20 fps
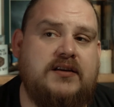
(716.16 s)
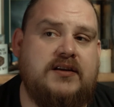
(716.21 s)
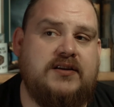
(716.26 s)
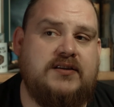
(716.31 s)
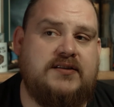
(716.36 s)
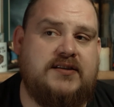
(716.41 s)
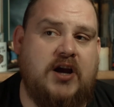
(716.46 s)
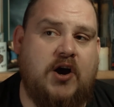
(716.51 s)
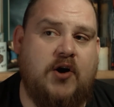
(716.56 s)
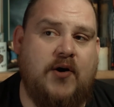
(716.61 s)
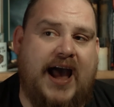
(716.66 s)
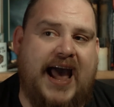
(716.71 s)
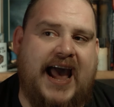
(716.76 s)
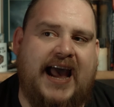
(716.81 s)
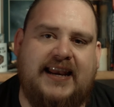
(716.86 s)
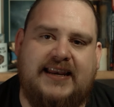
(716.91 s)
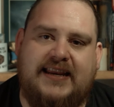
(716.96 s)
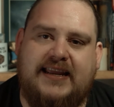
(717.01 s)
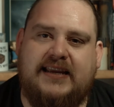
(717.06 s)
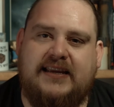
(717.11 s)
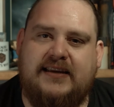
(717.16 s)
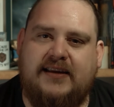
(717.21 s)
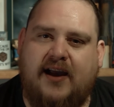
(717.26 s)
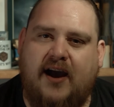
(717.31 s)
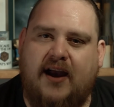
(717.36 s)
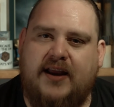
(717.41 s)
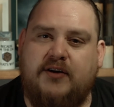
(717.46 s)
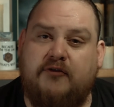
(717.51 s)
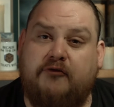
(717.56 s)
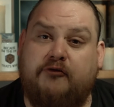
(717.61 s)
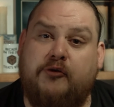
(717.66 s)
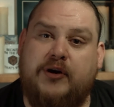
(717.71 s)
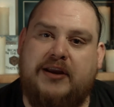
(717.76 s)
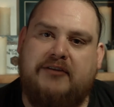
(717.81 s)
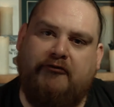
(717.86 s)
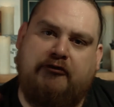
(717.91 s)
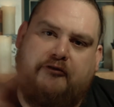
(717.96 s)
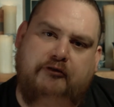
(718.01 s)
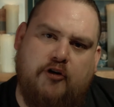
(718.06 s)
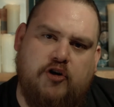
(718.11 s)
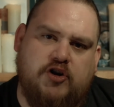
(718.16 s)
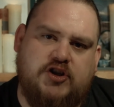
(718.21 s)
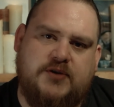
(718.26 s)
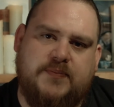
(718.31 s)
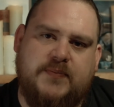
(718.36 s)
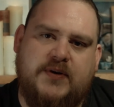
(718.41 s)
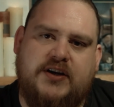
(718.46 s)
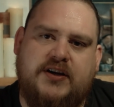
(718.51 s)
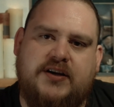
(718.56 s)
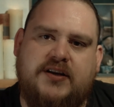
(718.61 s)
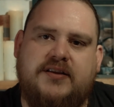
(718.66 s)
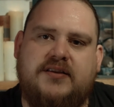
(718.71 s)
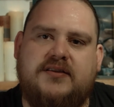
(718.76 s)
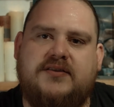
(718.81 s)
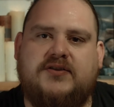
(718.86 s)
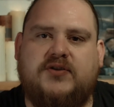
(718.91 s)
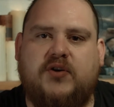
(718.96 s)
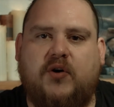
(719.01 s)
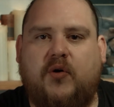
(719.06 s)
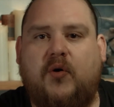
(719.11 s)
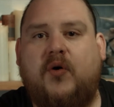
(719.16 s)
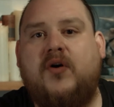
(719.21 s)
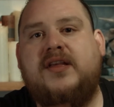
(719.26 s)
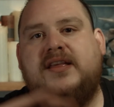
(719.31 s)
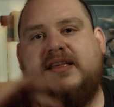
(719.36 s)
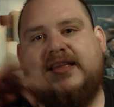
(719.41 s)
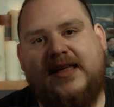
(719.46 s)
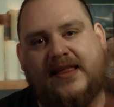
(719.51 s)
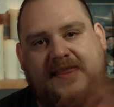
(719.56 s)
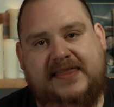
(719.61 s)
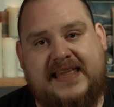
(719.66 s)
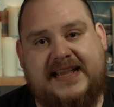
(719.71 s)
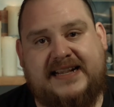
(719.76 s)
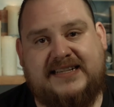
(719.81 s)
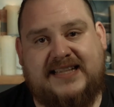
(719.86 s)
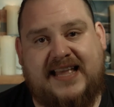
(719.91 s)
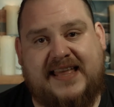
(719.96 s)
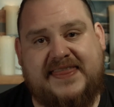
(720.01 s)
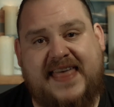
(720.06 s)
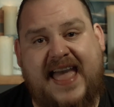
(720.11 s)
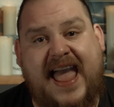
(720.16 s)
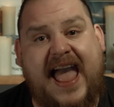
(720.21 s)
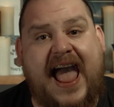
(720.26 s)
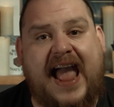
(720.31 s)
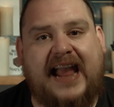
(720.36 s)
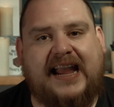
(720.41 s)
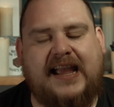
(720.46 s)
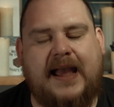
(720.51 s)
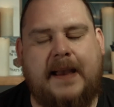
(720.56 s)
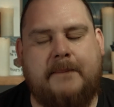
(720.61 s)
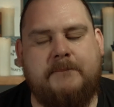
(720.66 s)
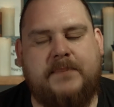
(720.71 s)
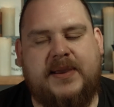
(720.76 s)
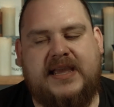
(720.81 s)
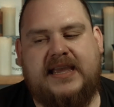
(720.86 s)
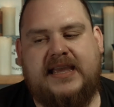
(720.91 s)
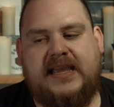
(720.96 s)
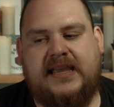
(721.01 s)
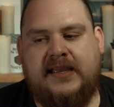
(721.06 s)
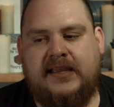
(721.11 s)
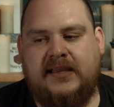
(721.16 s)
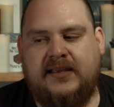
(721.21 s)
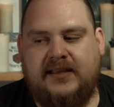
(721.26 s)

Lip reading: So adding kind of reinforcements or things like that can be